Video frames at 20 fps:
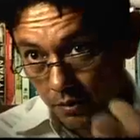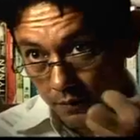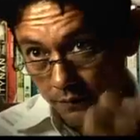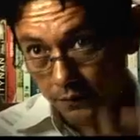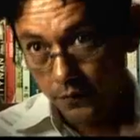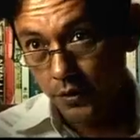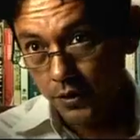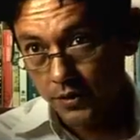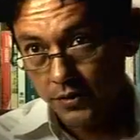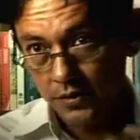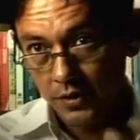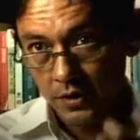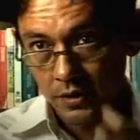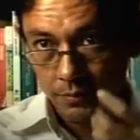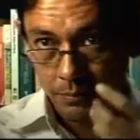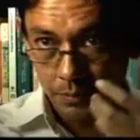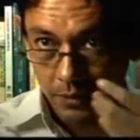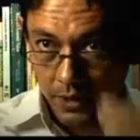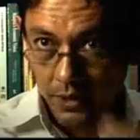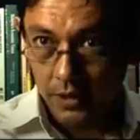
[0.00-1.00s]
a voice and a
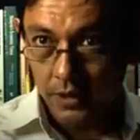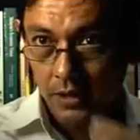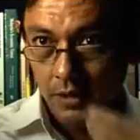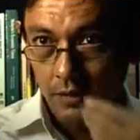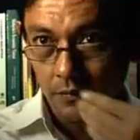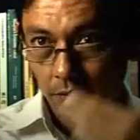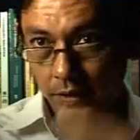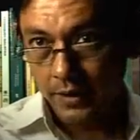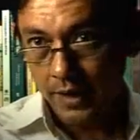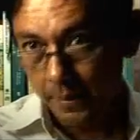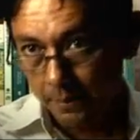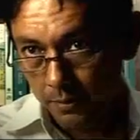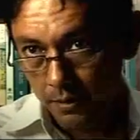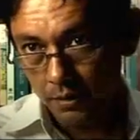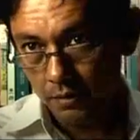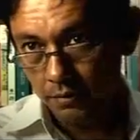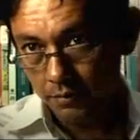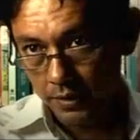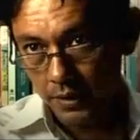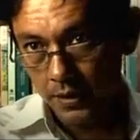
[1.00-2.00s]
political
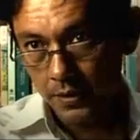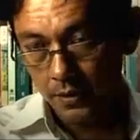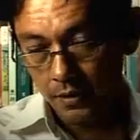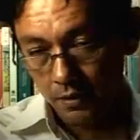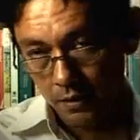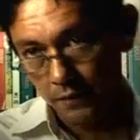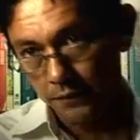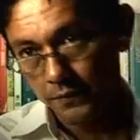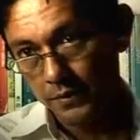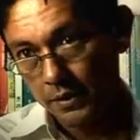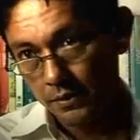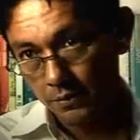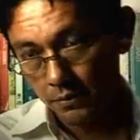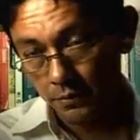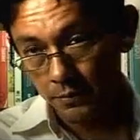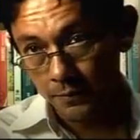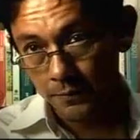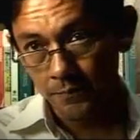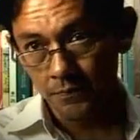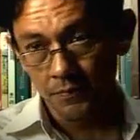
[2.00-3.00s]
vocabulary of their
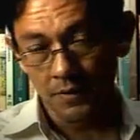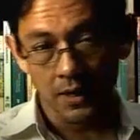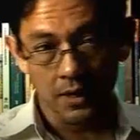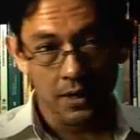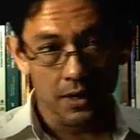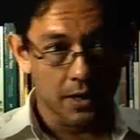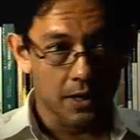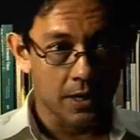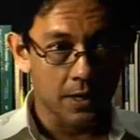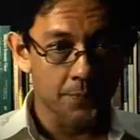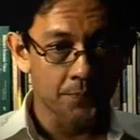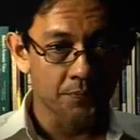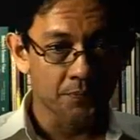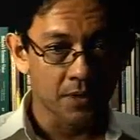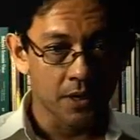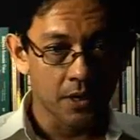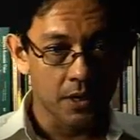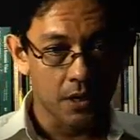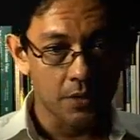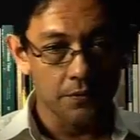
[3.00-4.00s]
own.
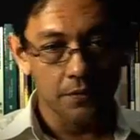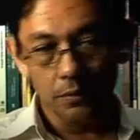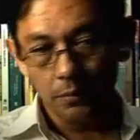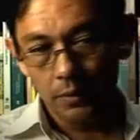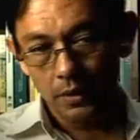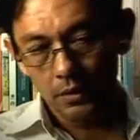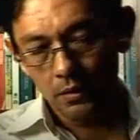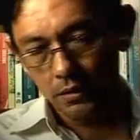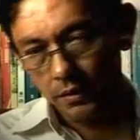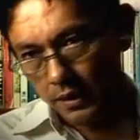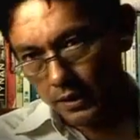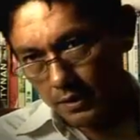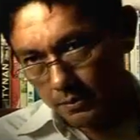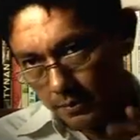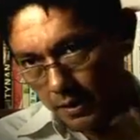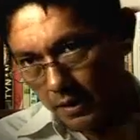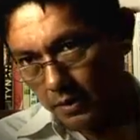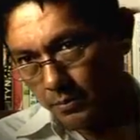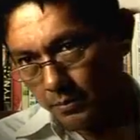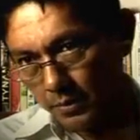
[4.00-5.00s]
Even when you look at the
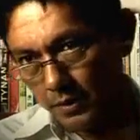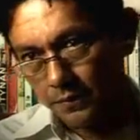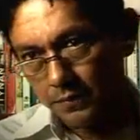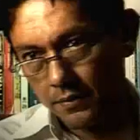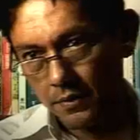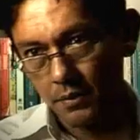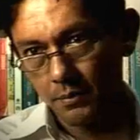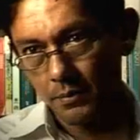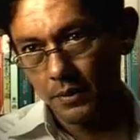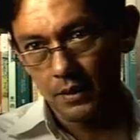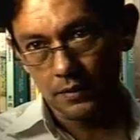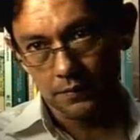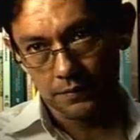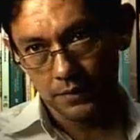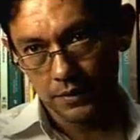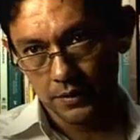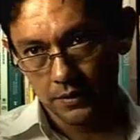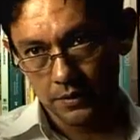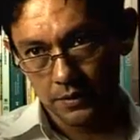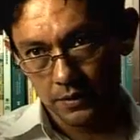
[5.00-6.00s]
mud-rumpit phenomenon, for
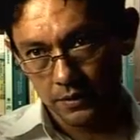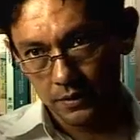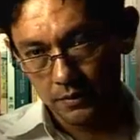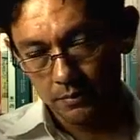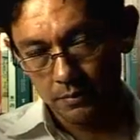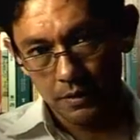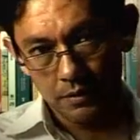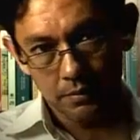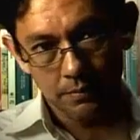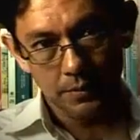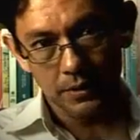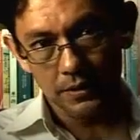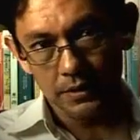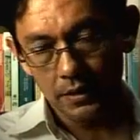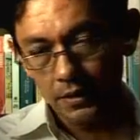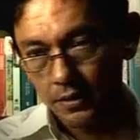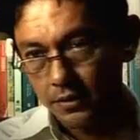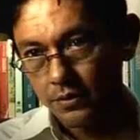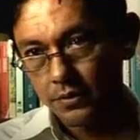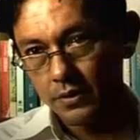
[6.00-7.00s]
instance, the mud-rumpits are
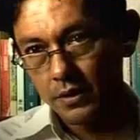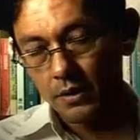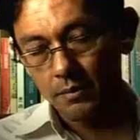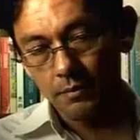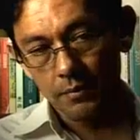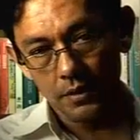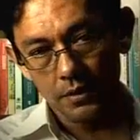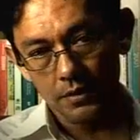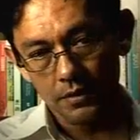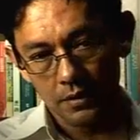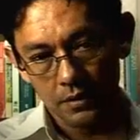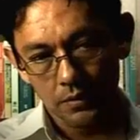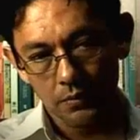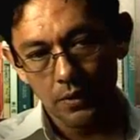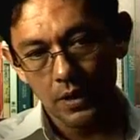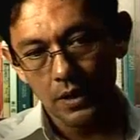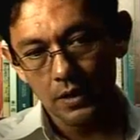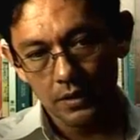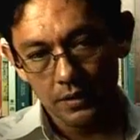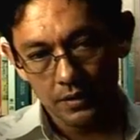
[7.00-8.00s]
interesting because in a
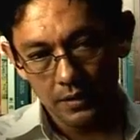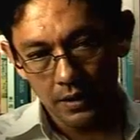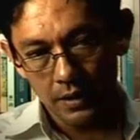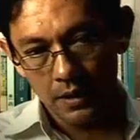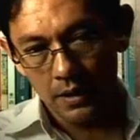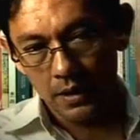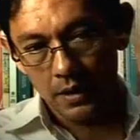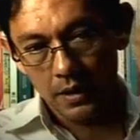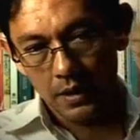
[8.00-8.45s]
way these are